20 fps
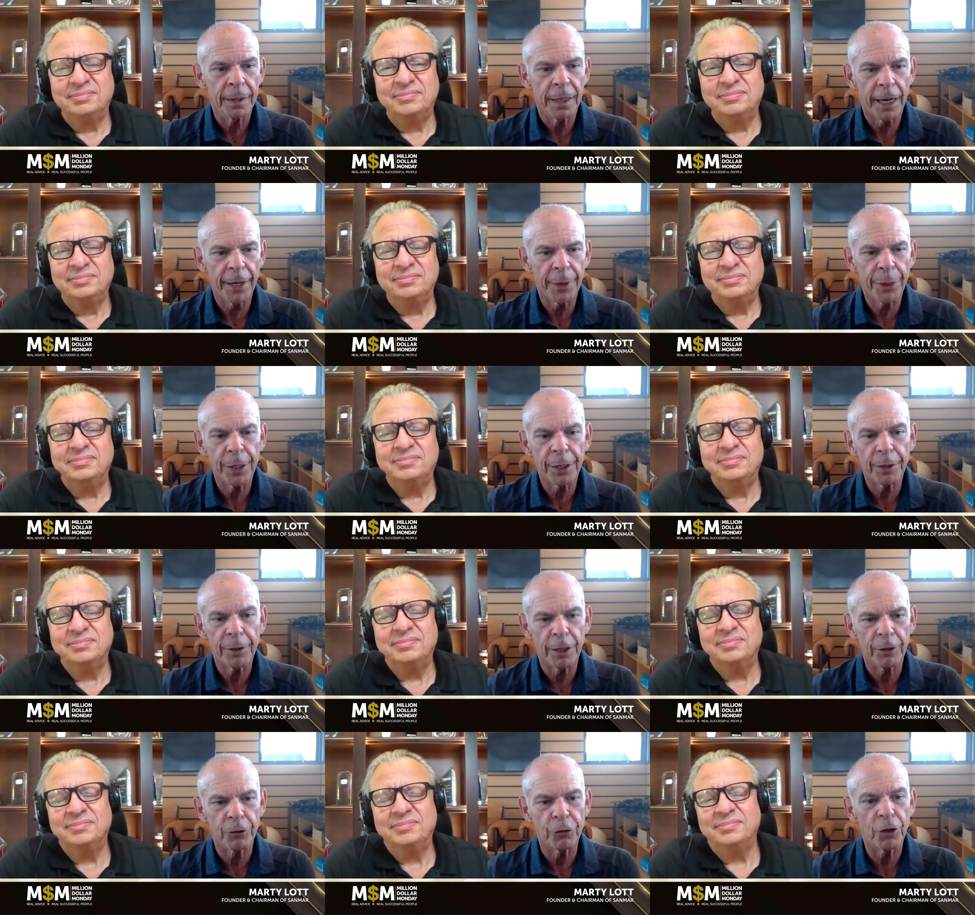Speaker 1: I think
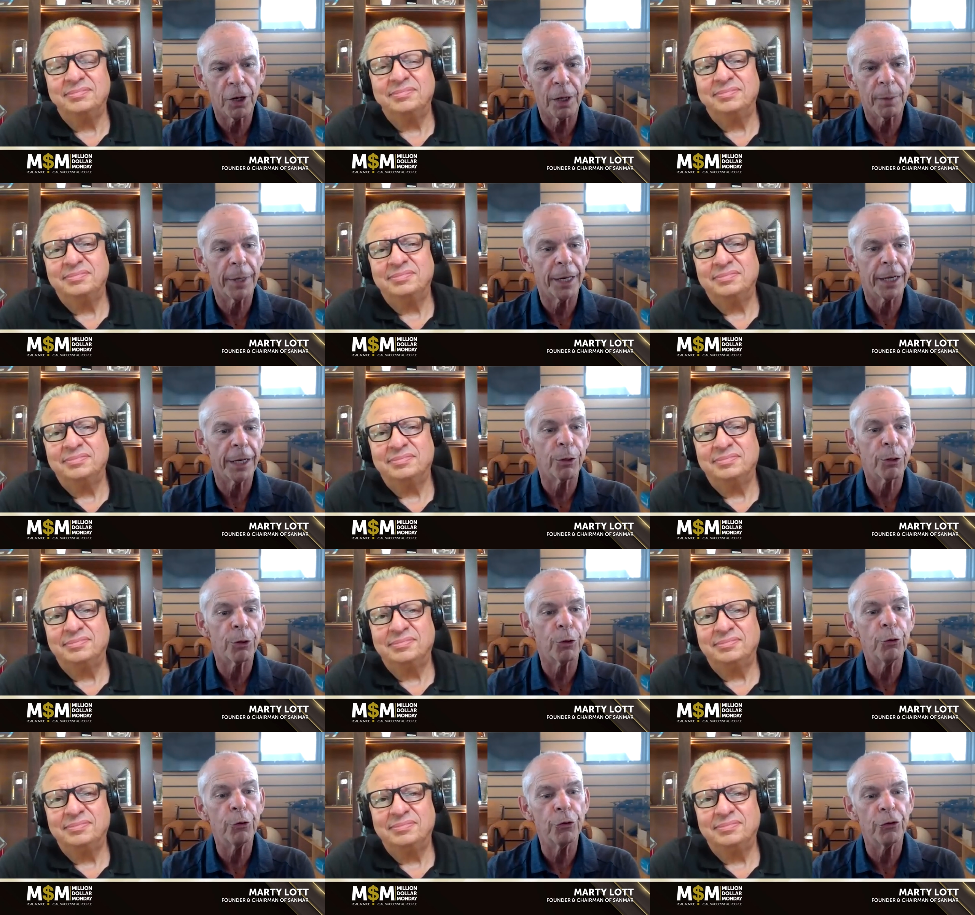they saw my
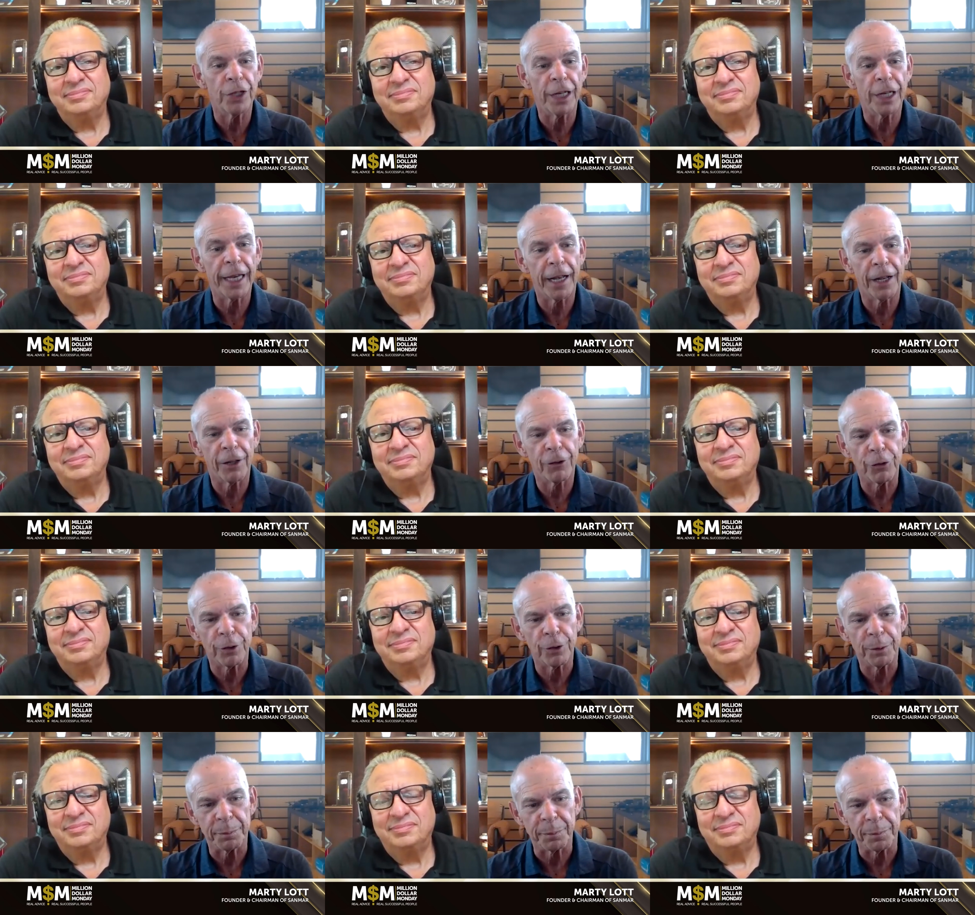
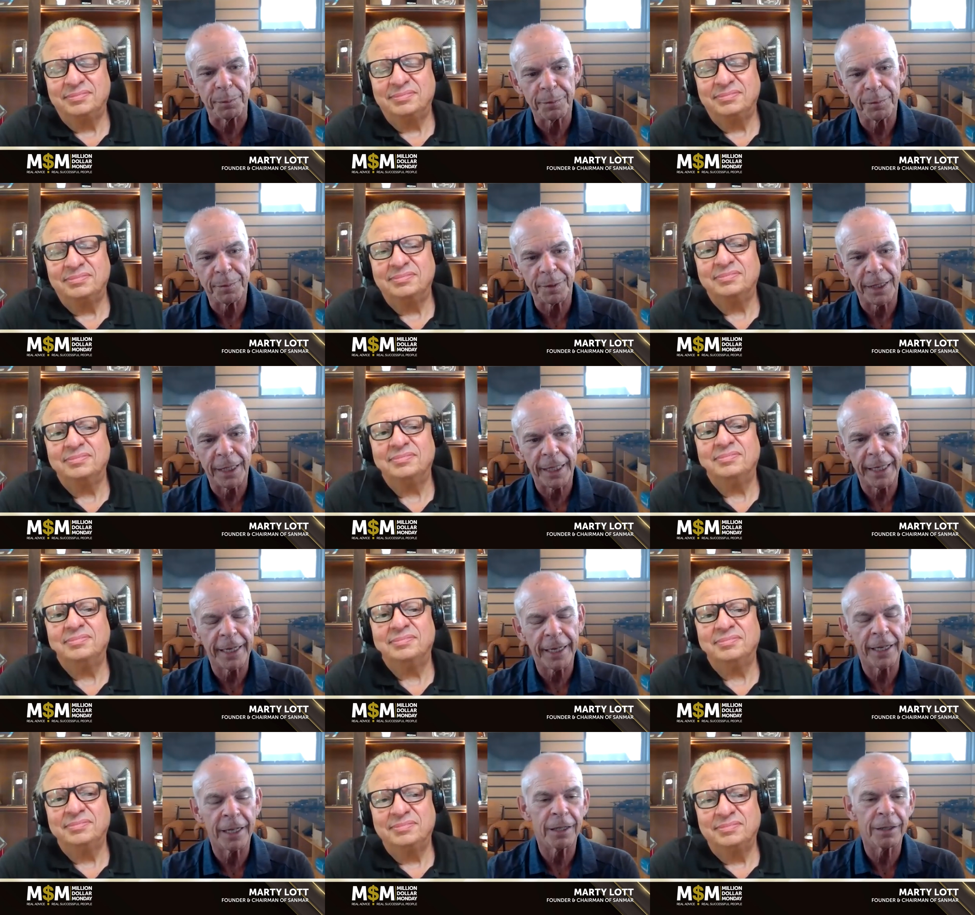enthusiasm
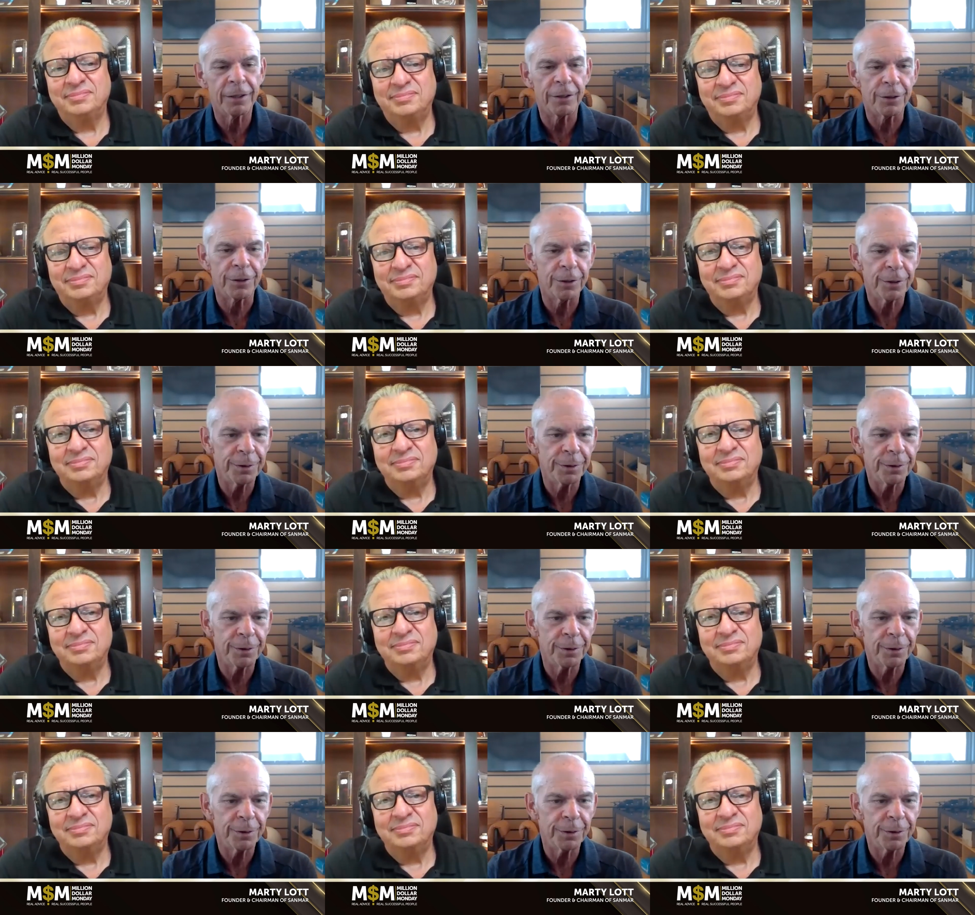and